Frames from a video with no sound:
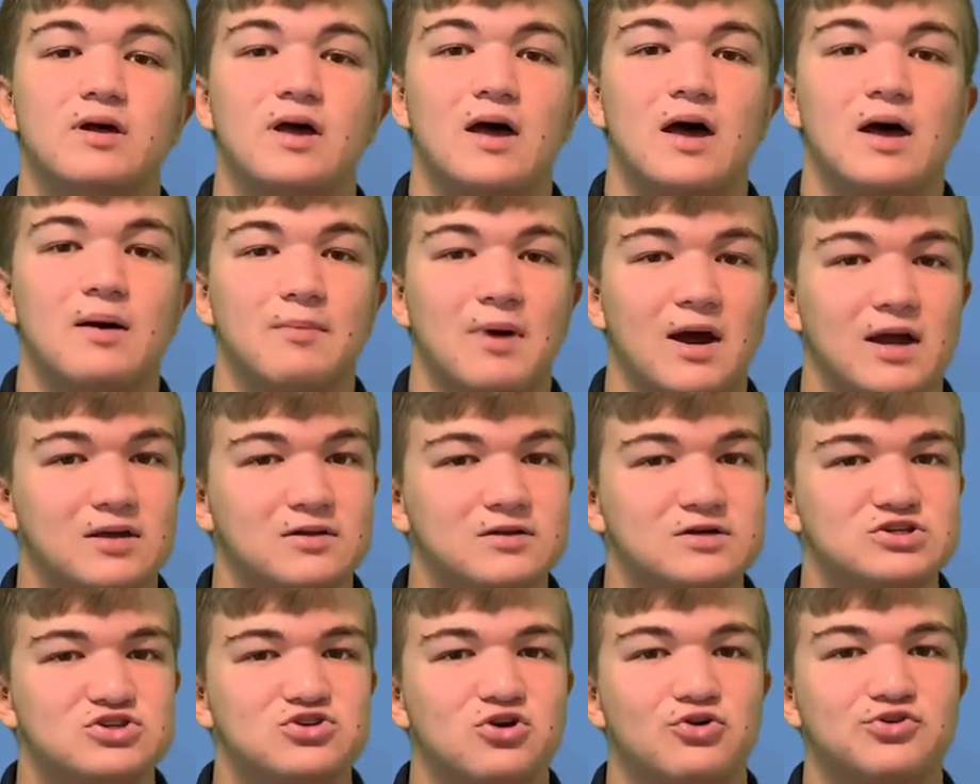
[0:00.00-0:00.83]
Mike
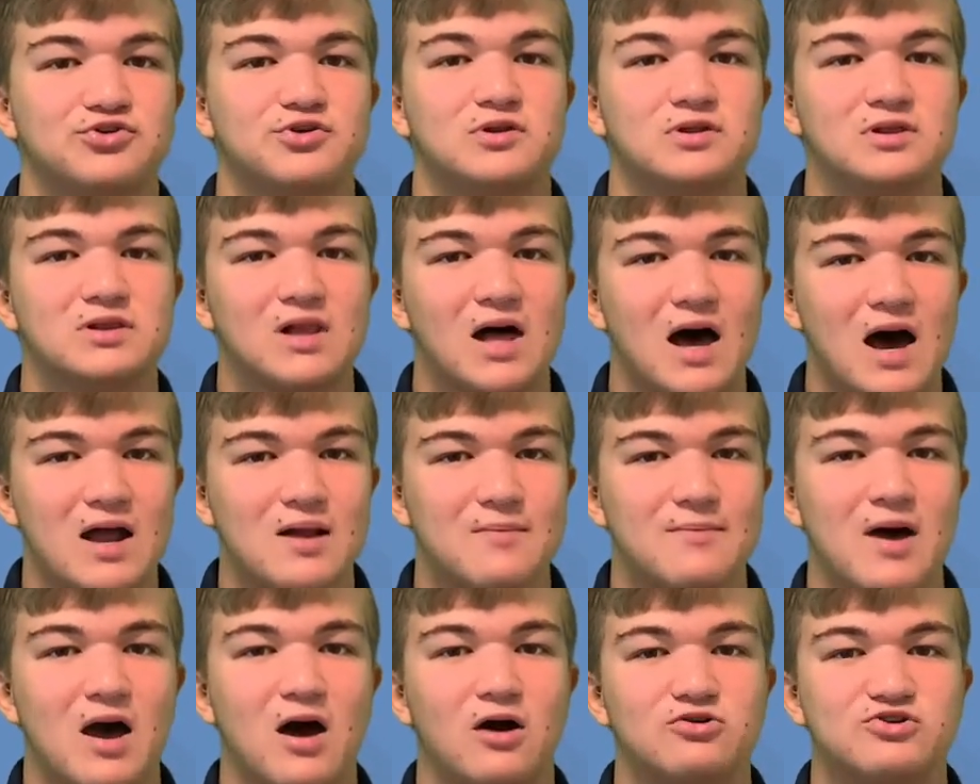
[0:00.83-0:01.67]
Leach talks a lot
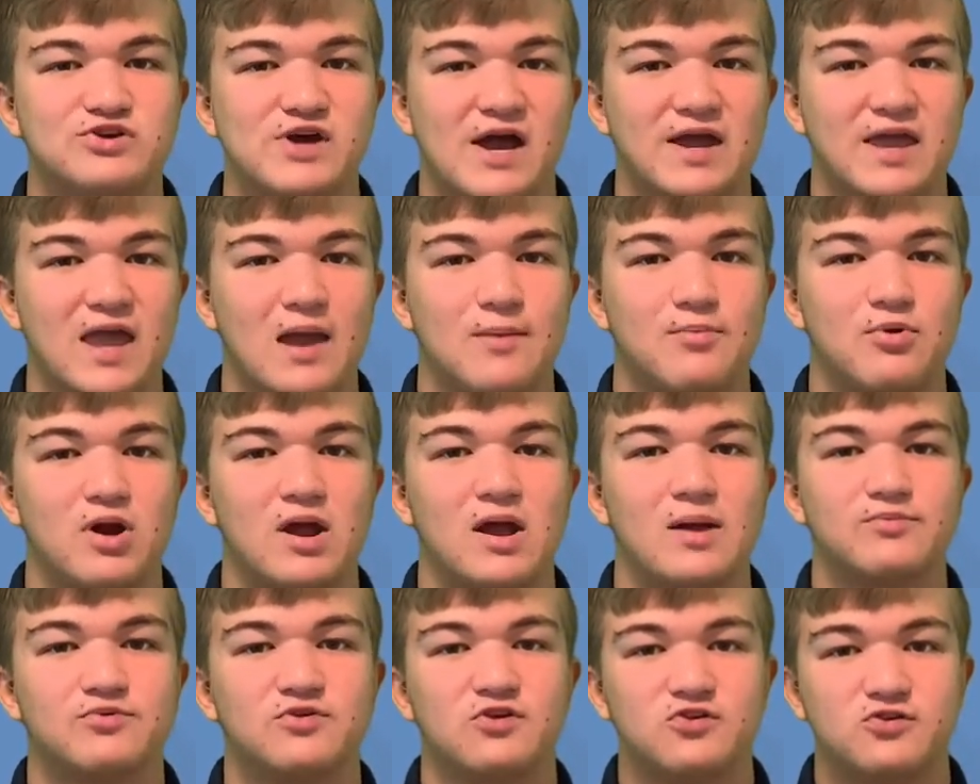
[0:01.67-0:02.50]
about Jack
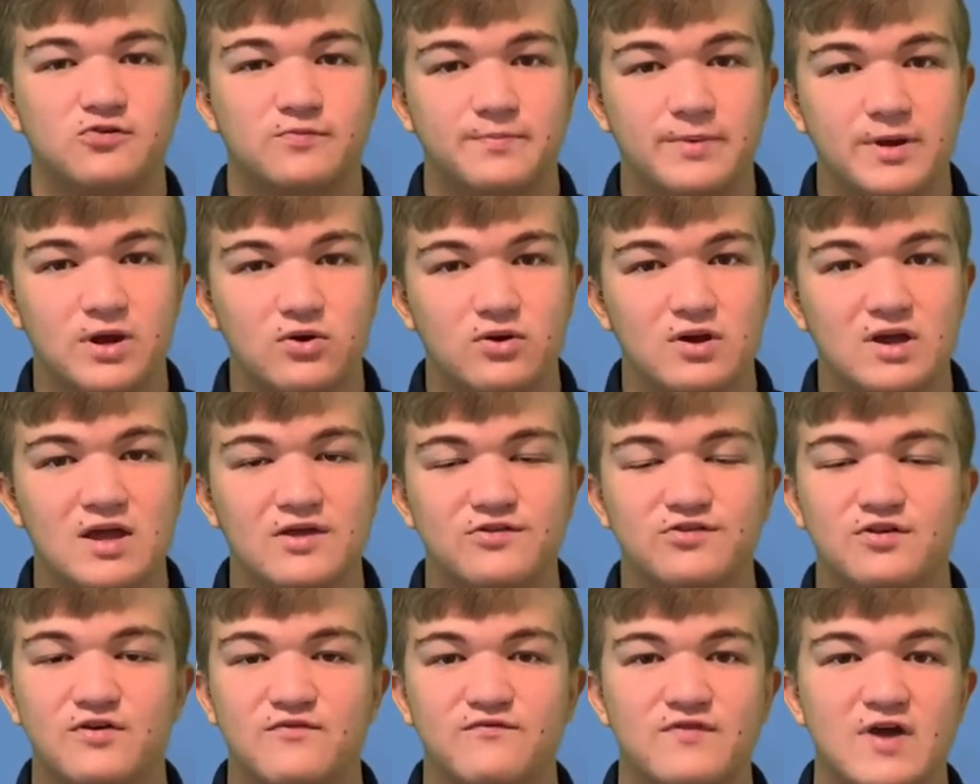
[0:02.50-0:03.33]
Abraham's
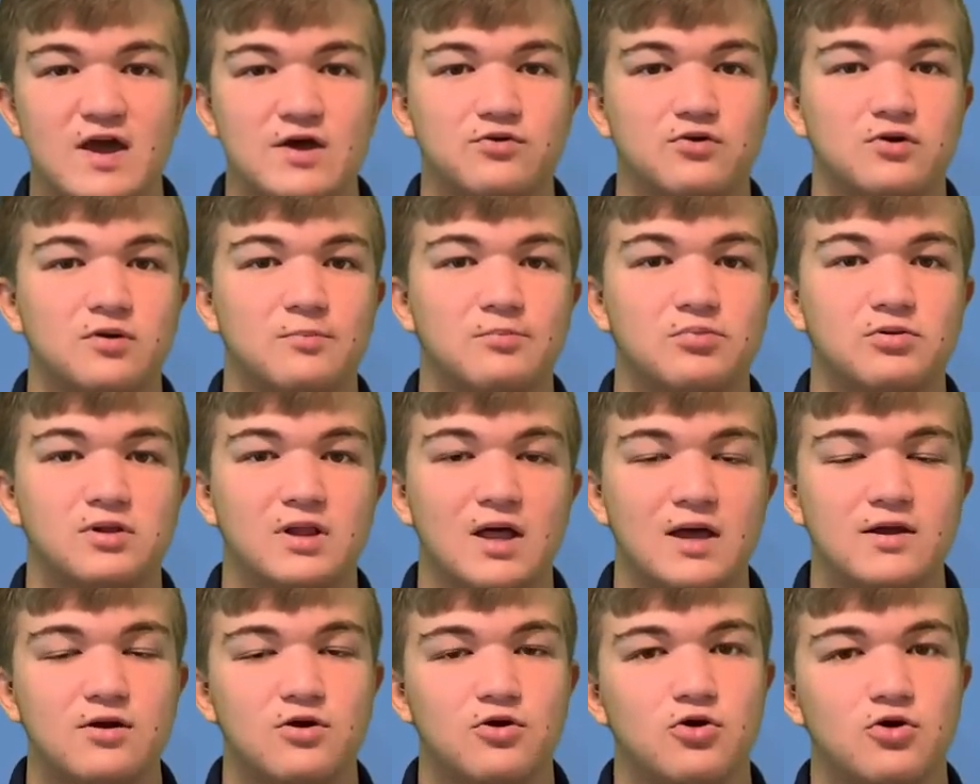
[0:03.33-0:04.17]
experience, a veteran
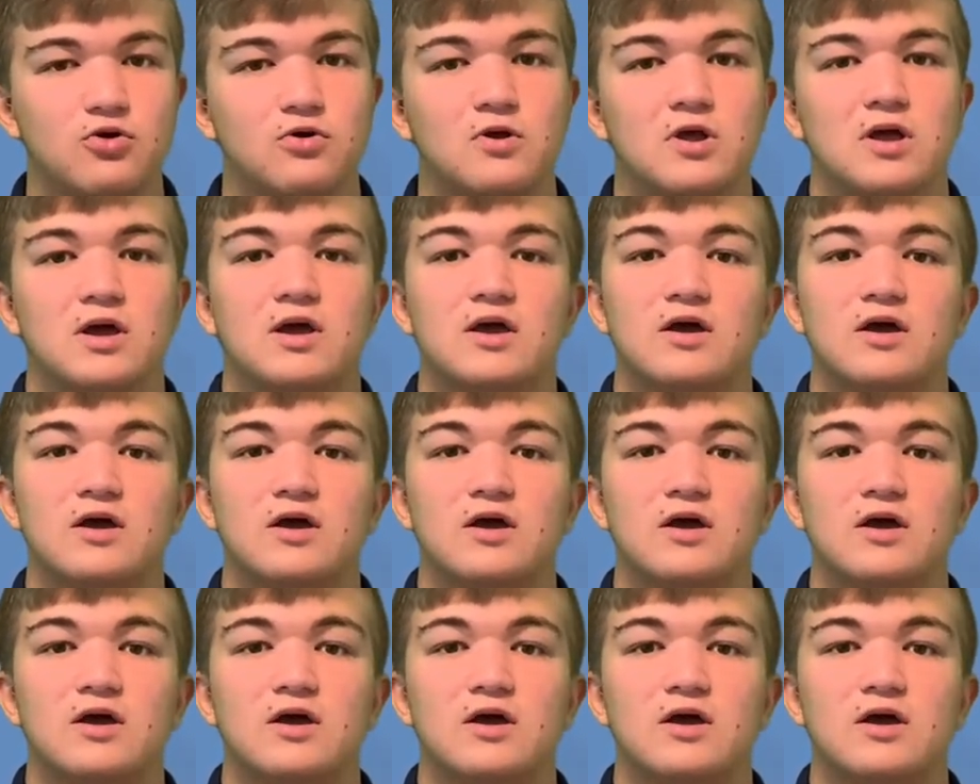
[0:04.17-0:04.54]
player.